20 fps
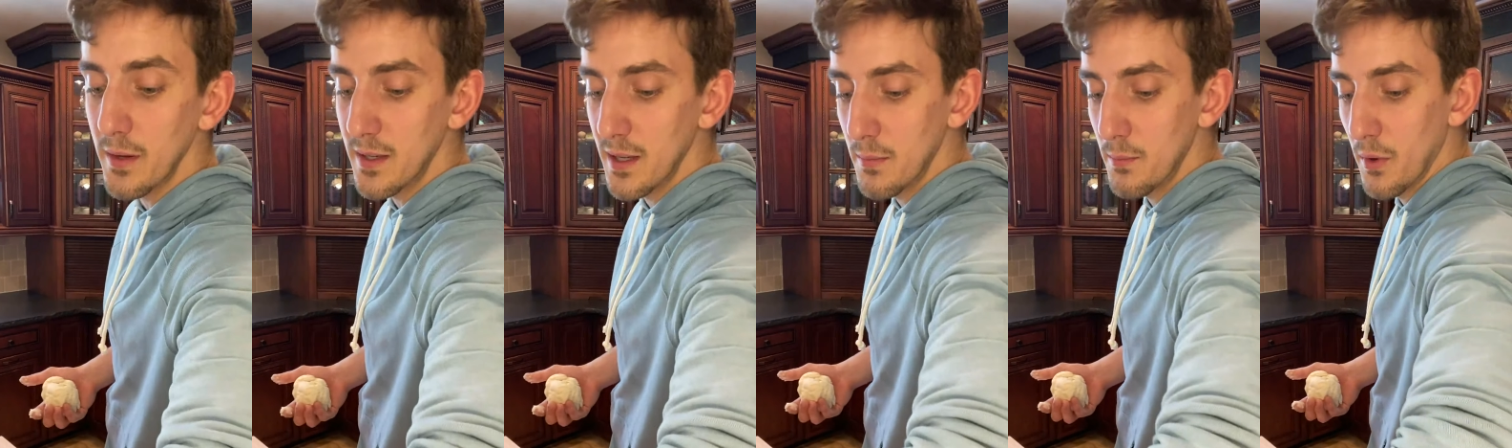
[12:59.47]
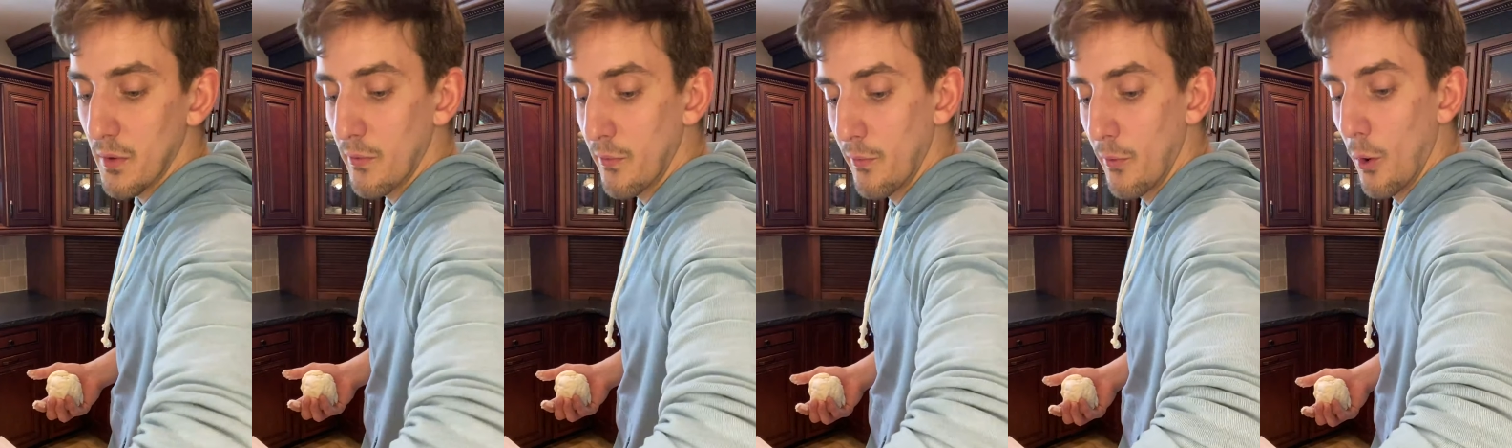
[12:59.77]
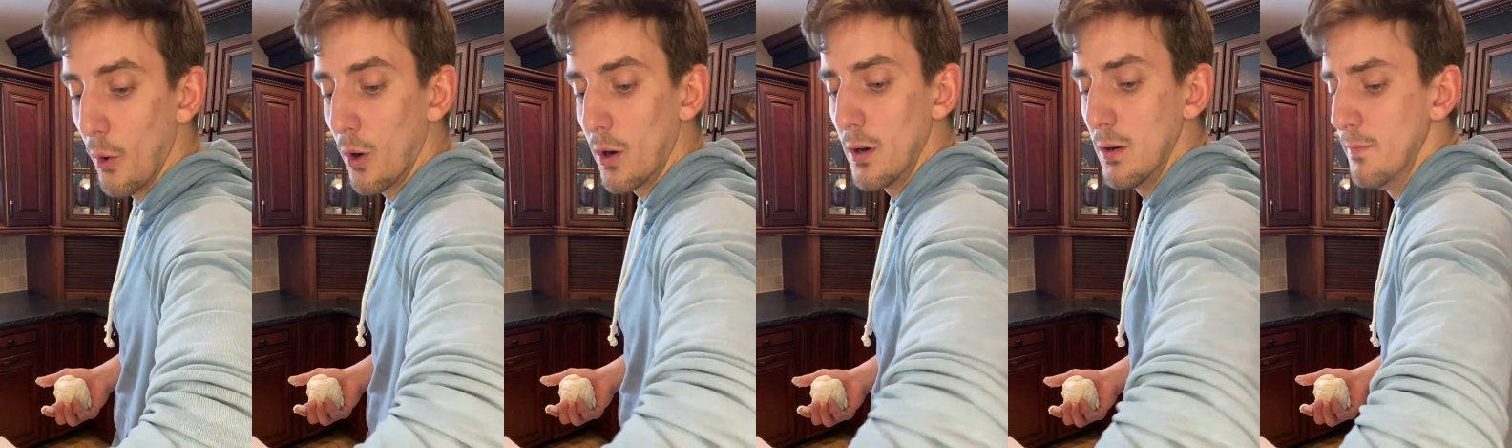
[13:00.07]
did
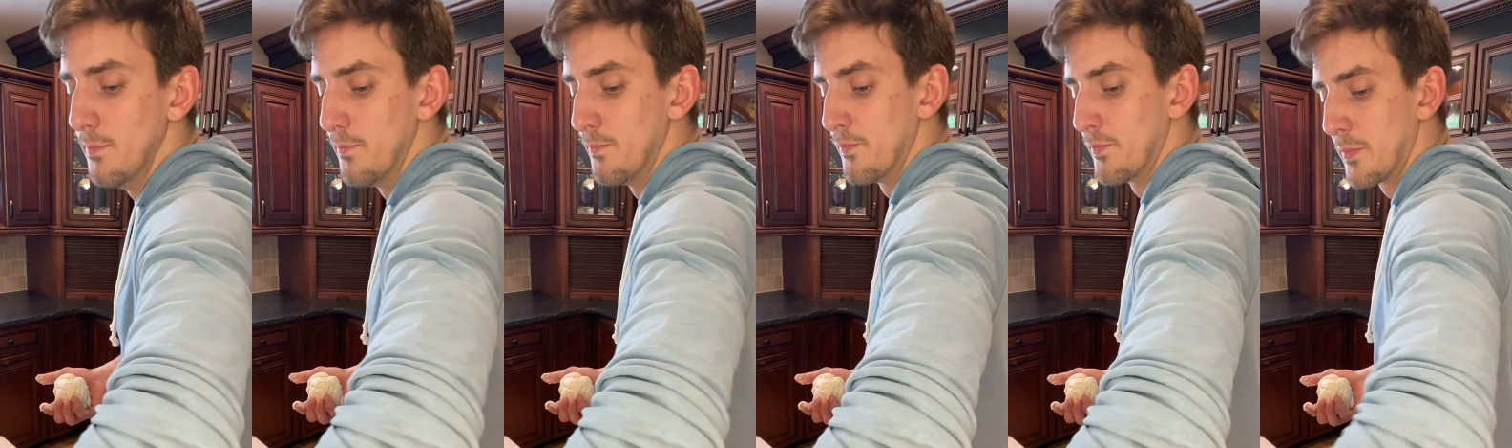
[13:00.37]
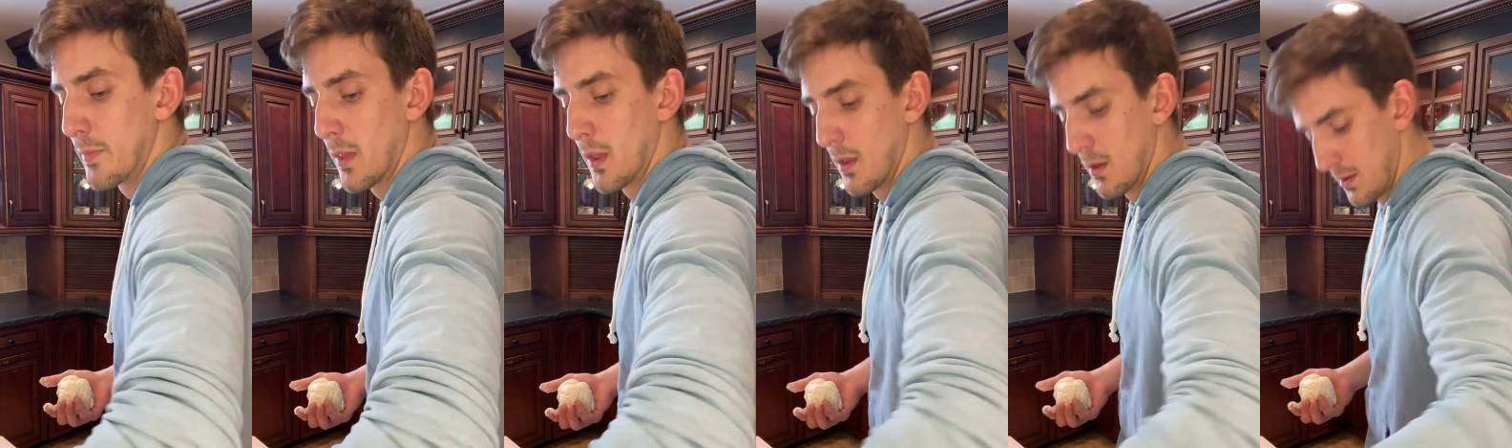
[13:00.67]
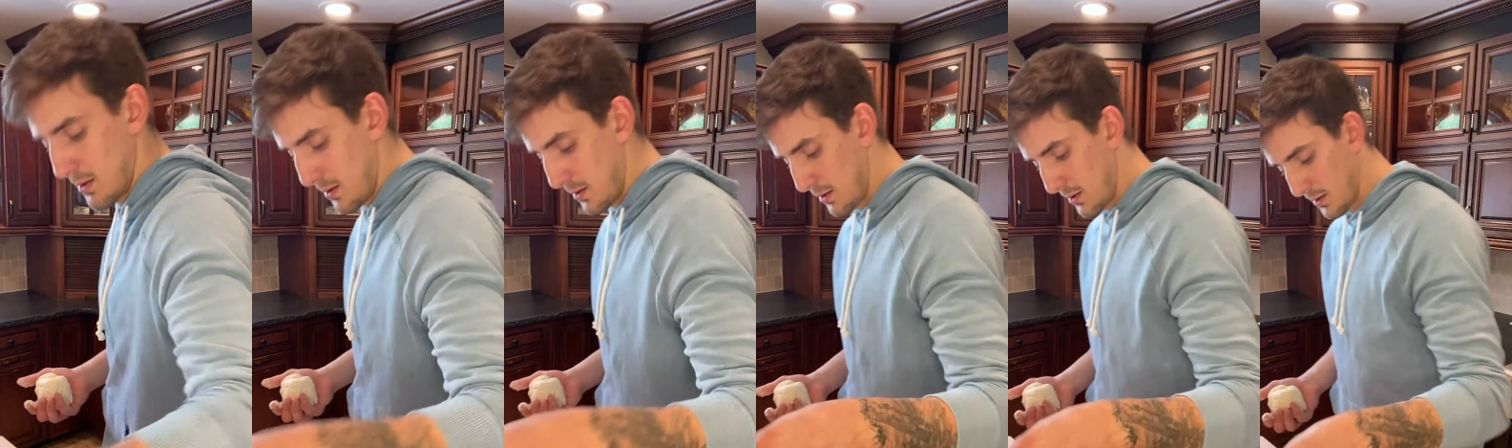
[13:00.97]
before.
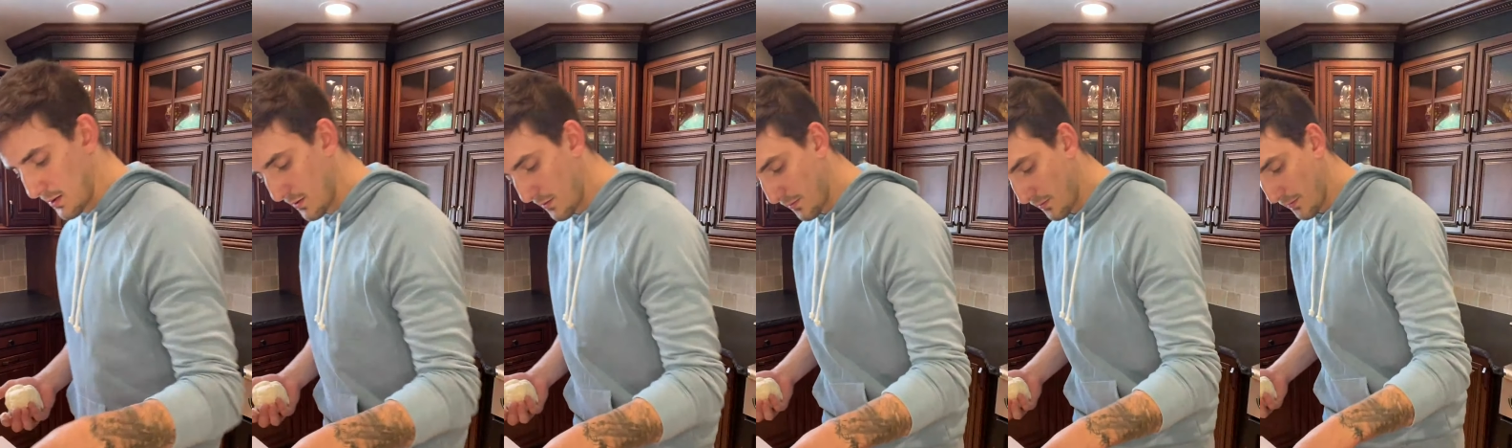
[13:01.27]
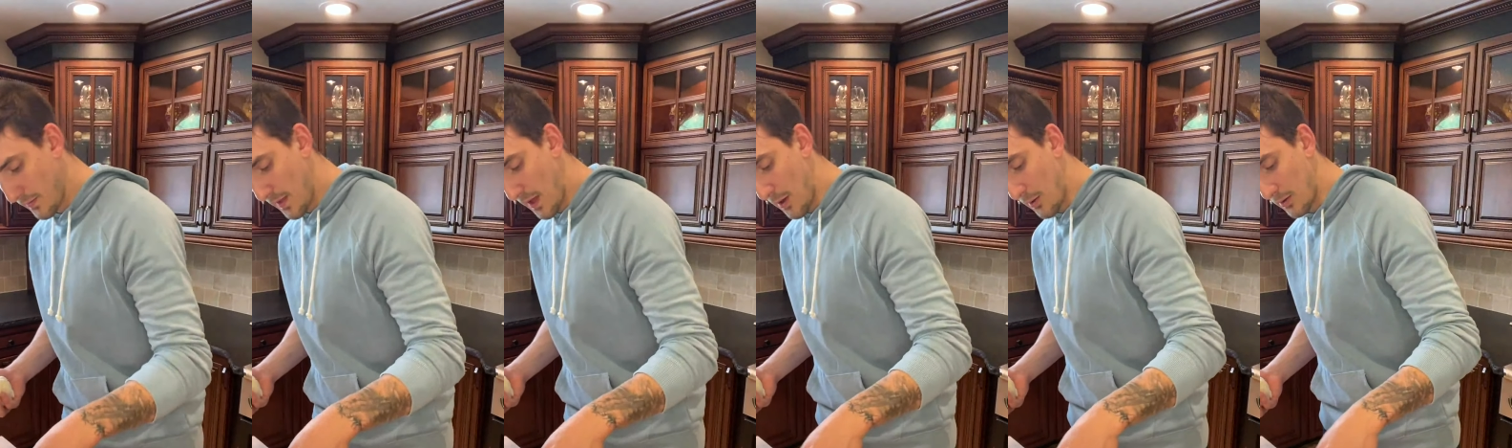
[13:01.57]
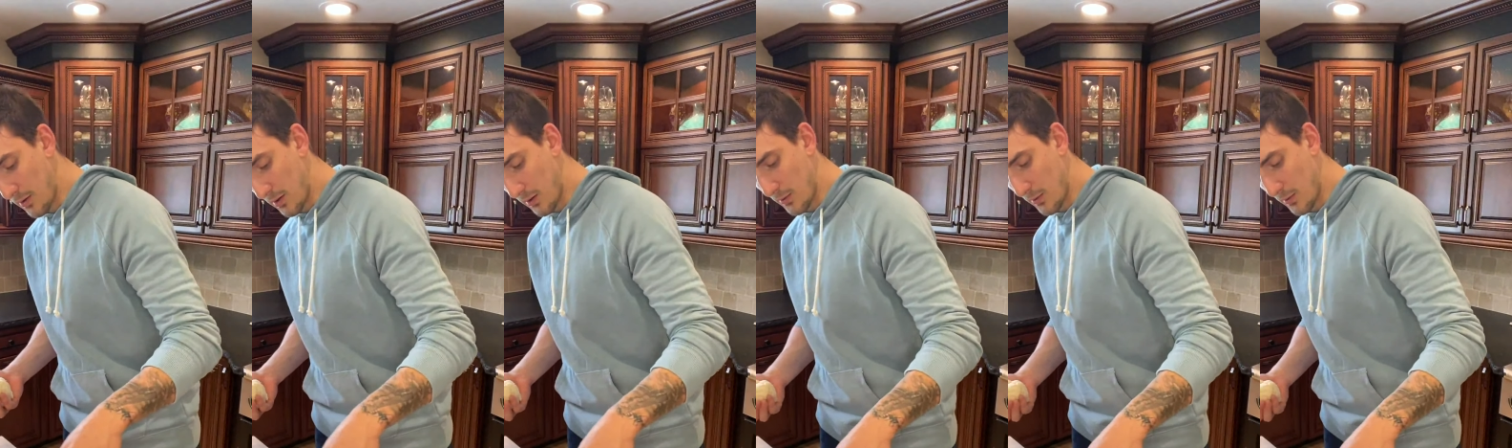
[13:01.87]
Flour our